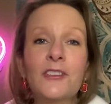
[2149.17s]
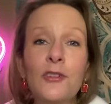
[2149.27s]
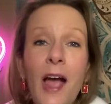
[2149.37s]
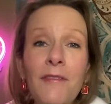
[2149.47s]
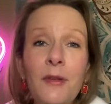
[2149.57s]

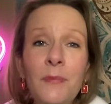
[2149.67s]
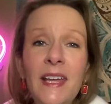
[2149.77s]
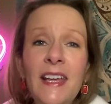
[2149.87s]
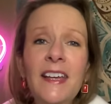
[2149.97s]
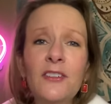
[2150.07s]
Driving
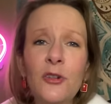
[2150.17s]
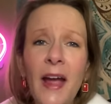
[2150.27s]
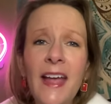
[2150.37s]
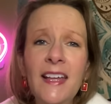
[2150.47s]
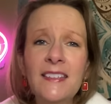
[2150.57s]
me
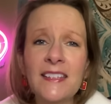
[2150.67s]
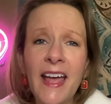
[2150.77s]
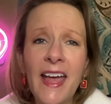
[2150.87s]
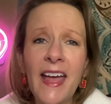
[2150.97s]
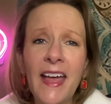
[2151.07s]

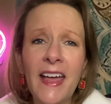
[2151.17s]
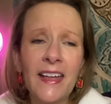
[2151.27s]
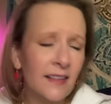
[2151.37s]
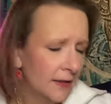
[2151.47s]
crazy,